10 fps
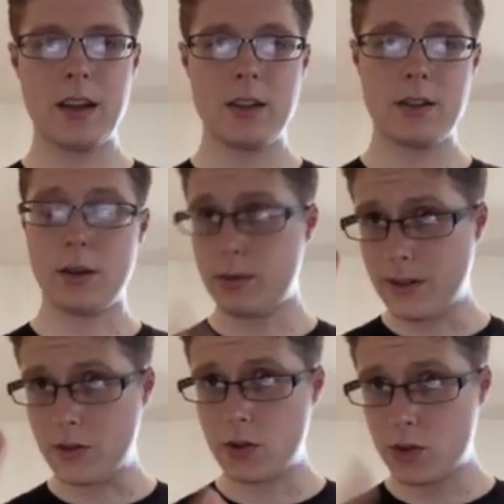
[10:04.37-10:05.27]
So
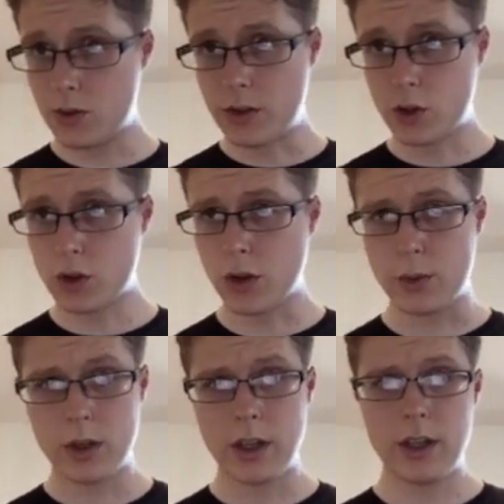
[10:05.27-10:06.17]
that's true.
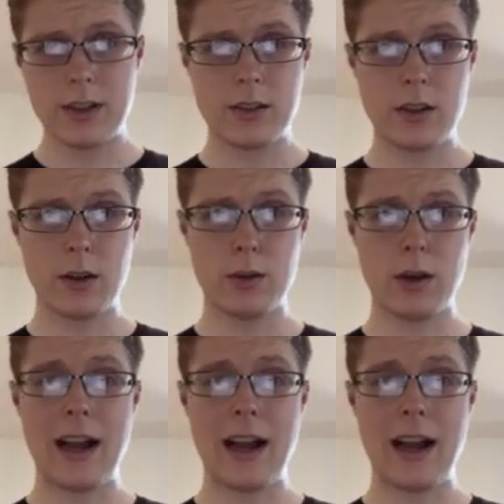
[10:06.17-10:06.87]
So